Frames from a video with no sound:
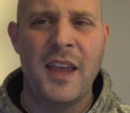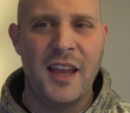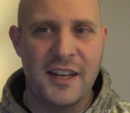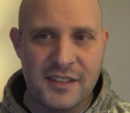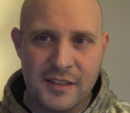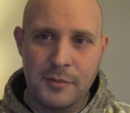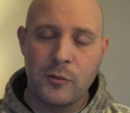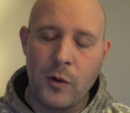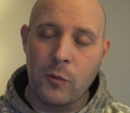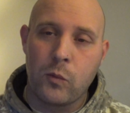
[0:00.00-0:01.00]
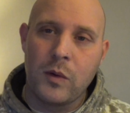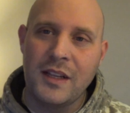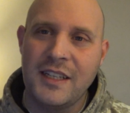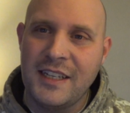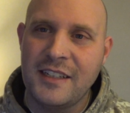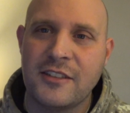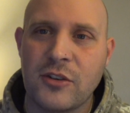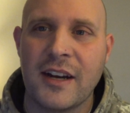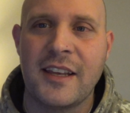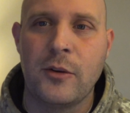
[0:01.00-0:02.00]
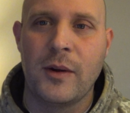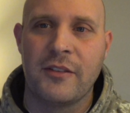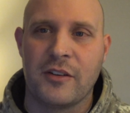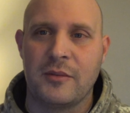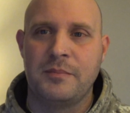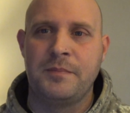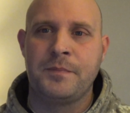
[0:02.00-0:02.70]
And it's something we really need to try to get away from.